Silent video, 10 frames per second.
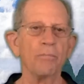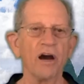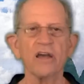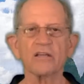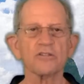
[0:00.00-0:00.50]

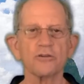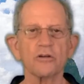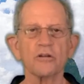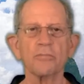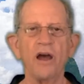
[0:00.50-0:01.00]
by
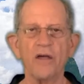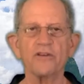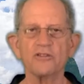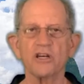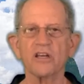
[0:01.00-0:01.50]
external
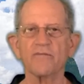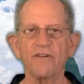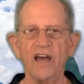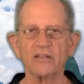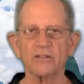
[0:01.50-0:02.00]
pathogenic
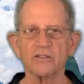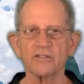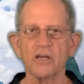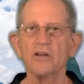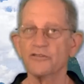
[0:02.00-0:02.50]
factors,
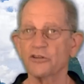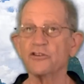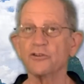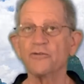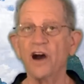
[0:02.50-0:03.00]
such
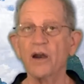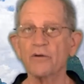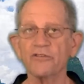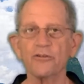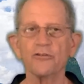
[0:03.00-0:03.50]
as
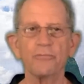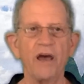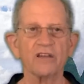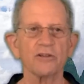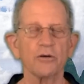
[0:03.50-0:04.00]
viruses,
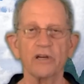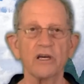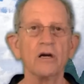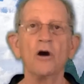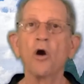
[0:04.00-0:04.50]

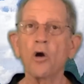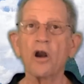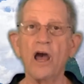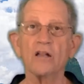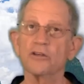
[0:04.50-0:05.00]
bacteria,
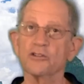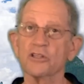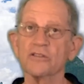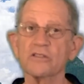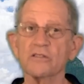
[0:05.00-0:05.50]
or
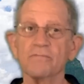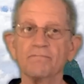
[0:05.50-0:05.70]
allergens.